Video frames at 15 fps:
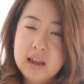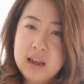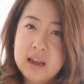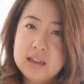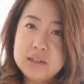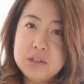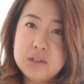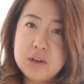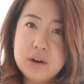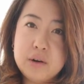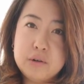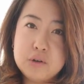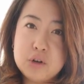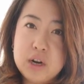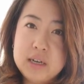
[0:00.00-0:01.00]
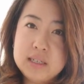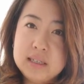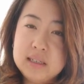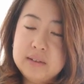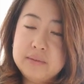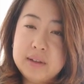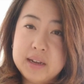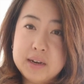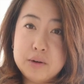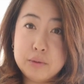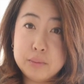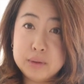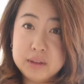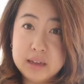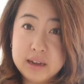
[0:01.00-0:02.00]
And so trying to live like a
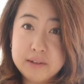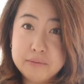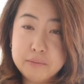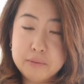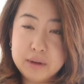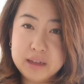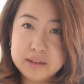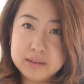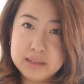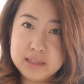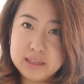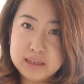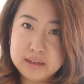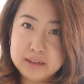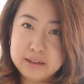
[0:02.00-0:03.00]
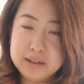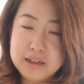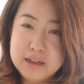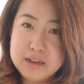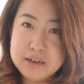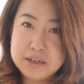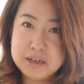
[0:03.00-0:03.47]
normal life while still